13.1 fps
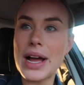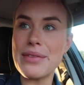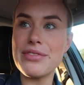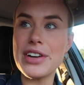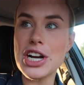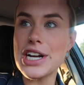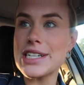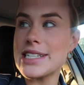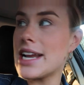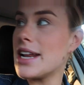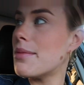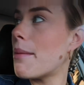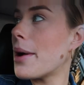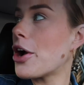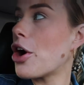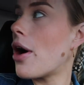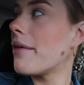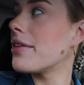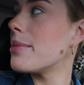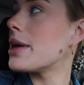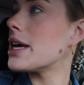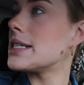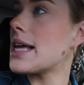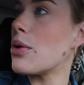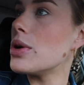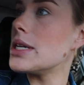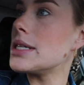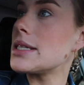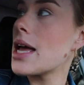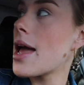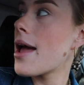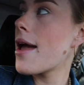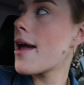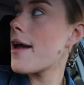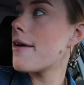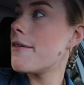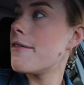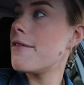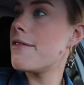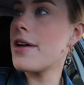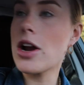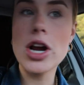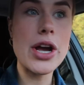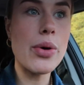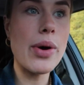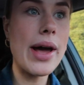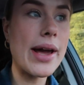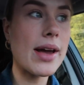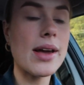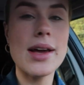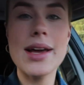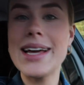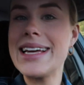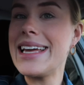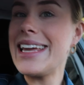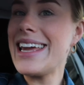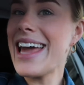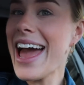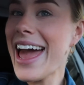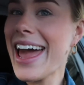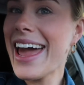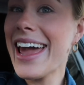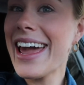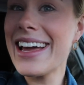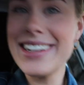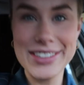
I'm very excited about my coffee because that was very quick. Yay.